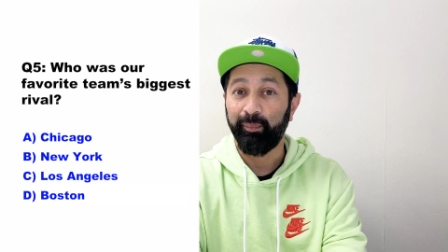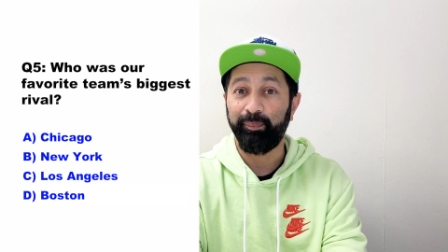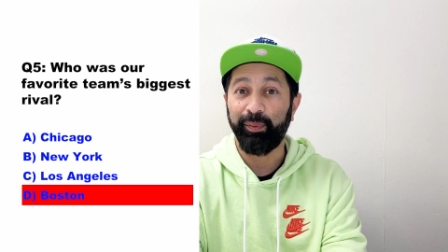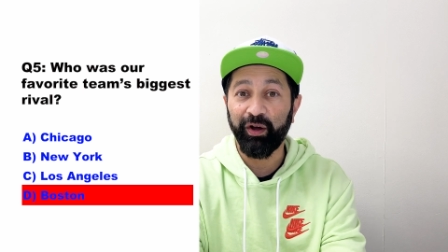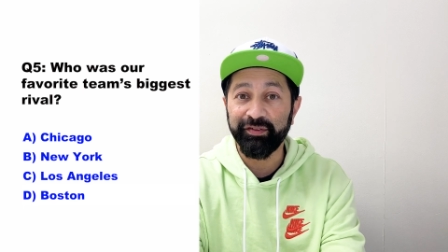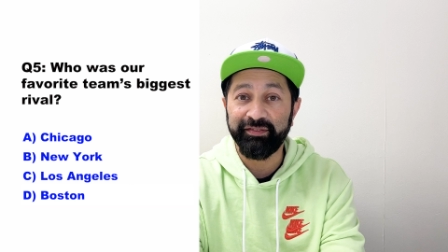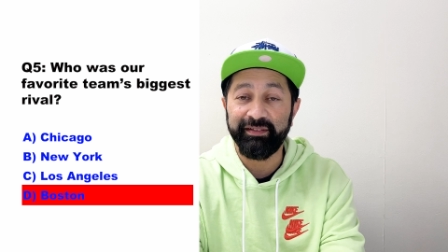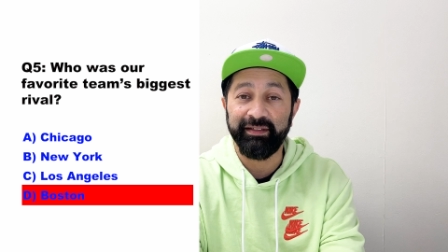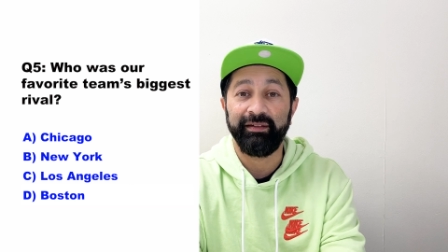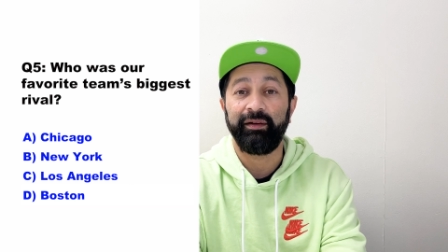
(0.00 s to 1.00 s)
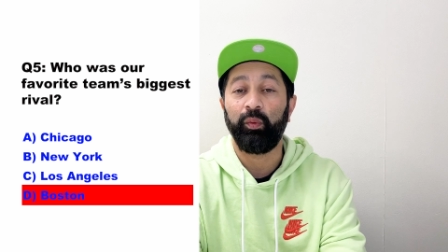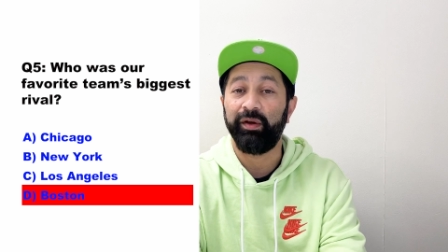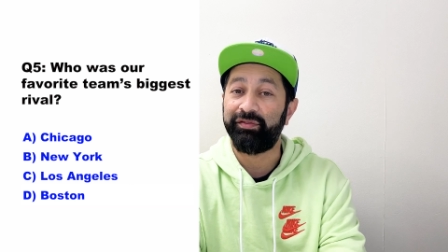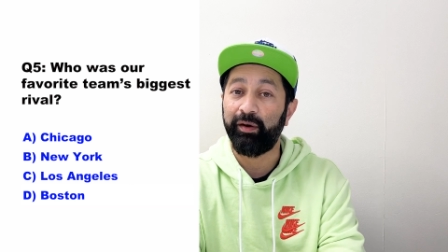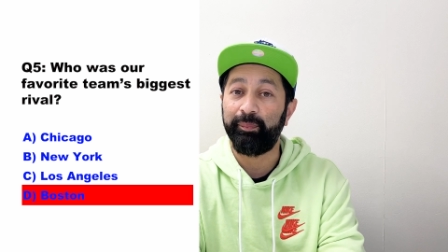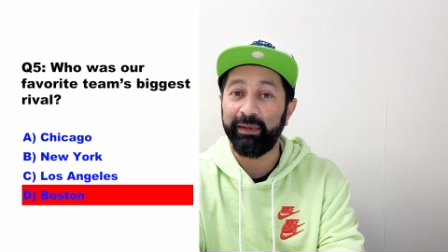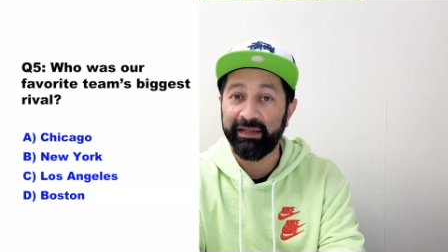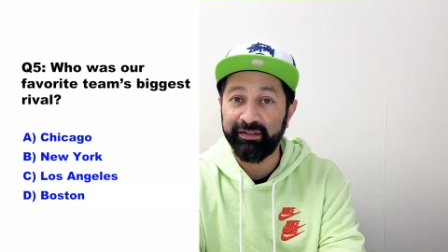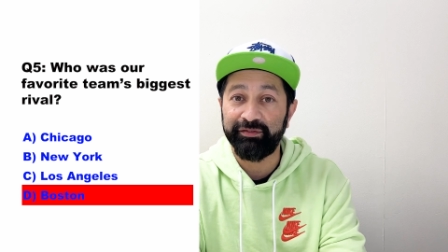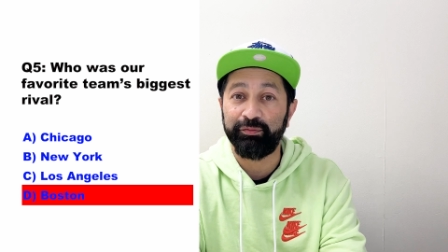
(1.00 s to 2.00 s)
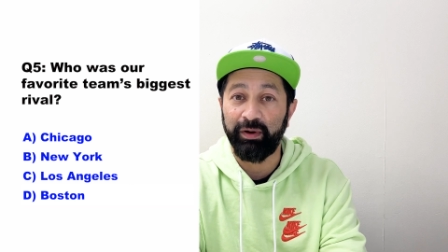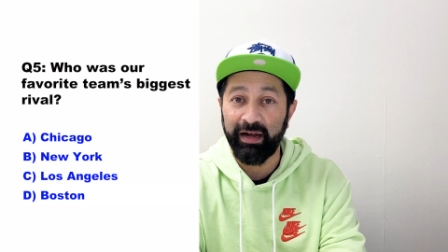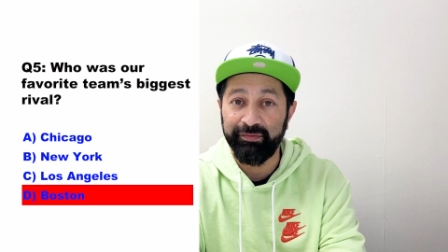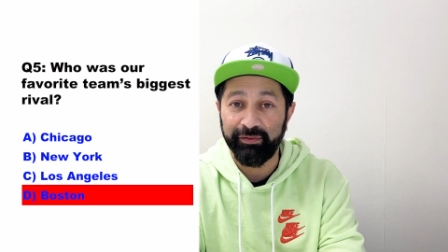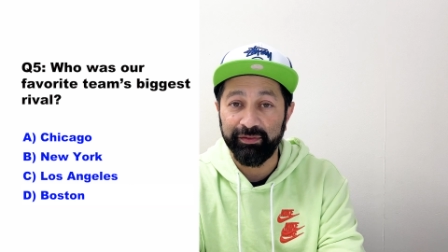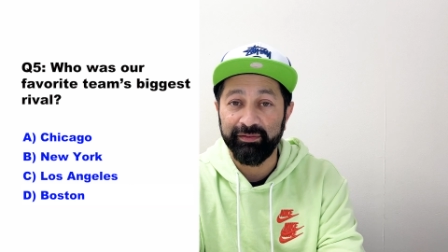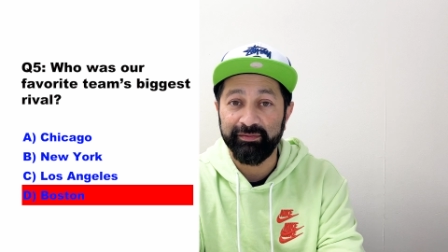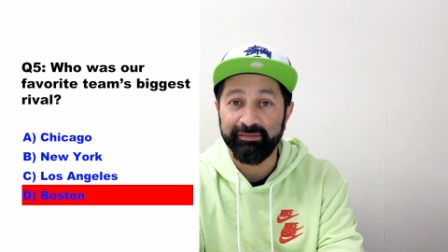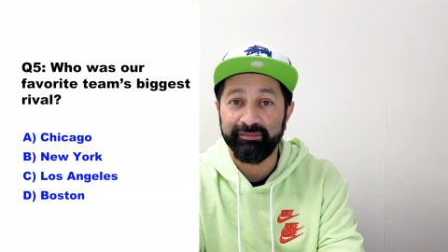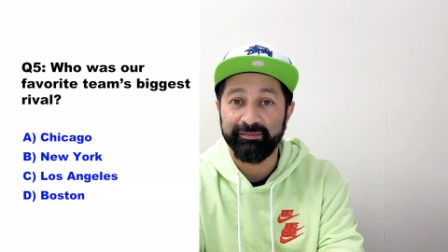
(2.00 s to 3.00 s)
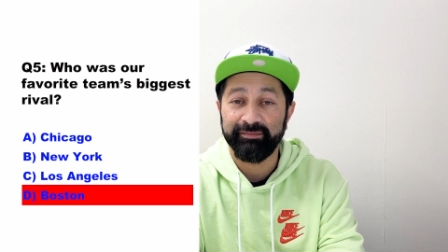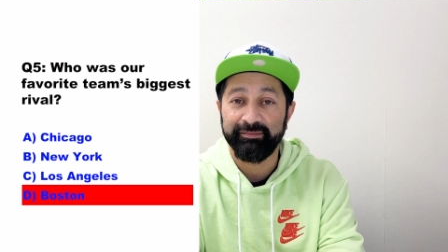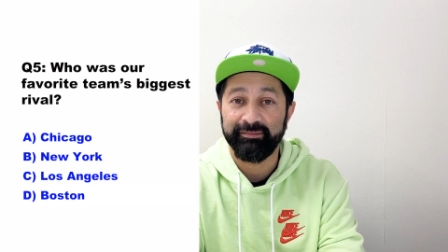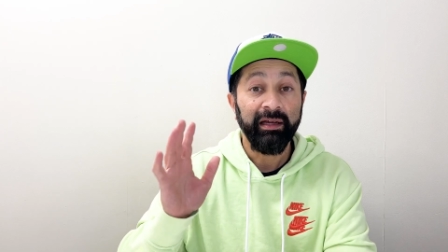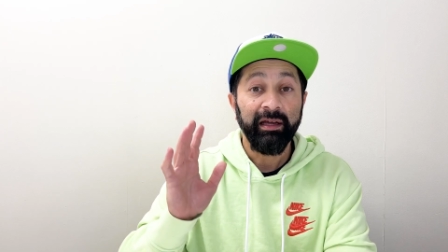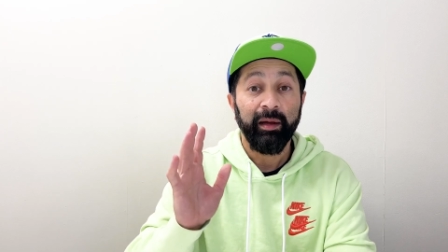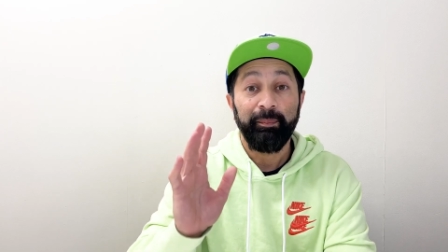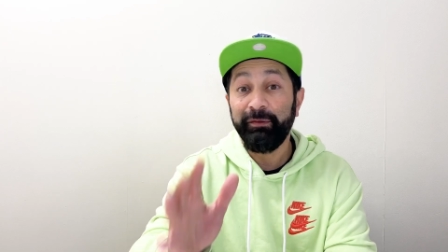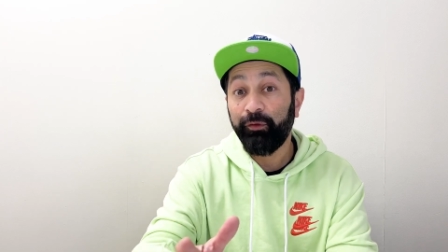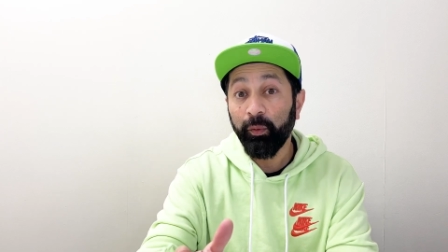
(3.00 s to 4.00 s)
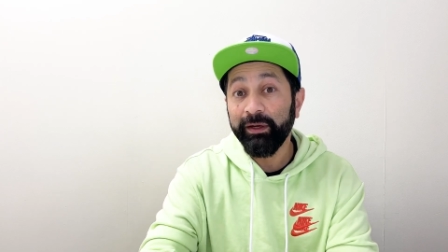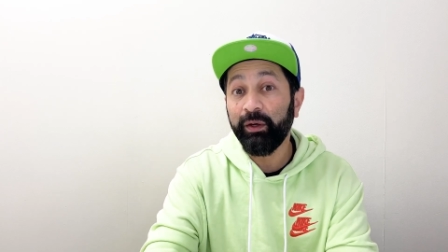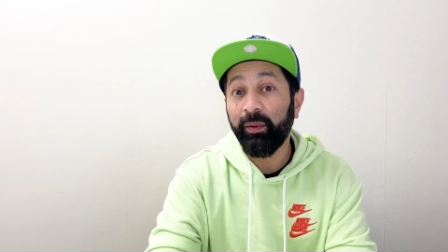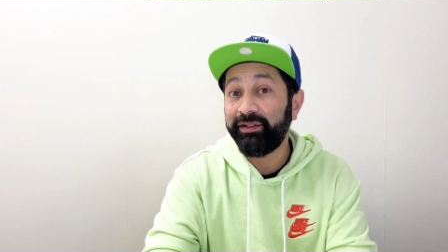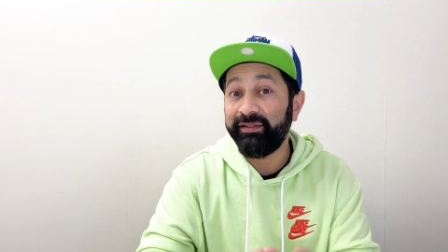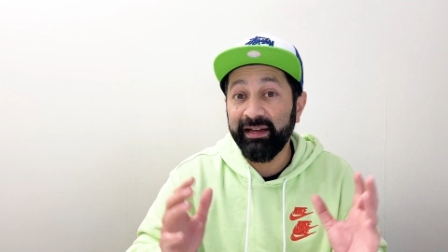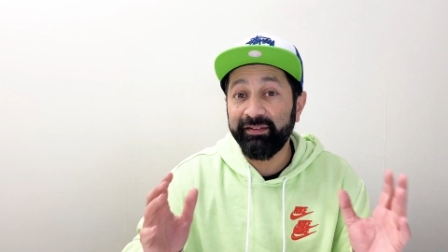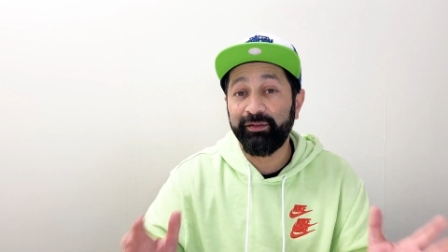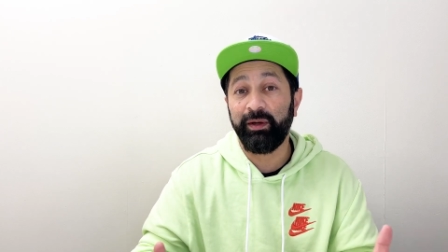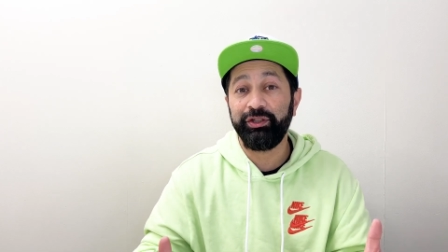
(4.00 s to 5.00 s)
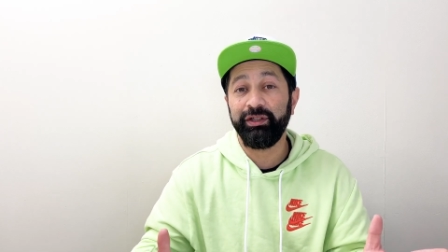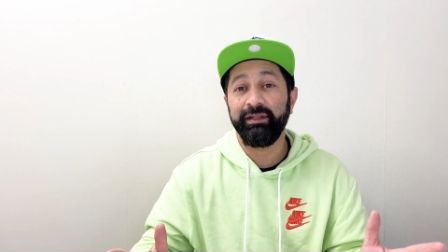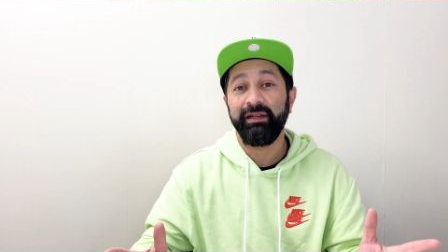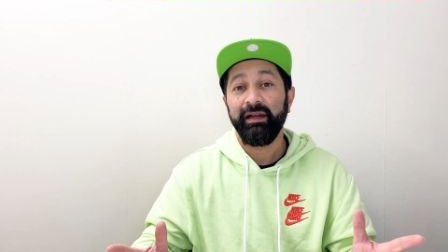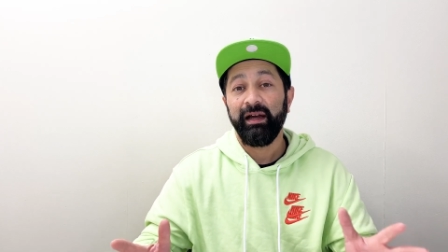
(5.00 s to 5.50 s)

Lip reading: Boston was our biggest rival. Before we go on to the next question,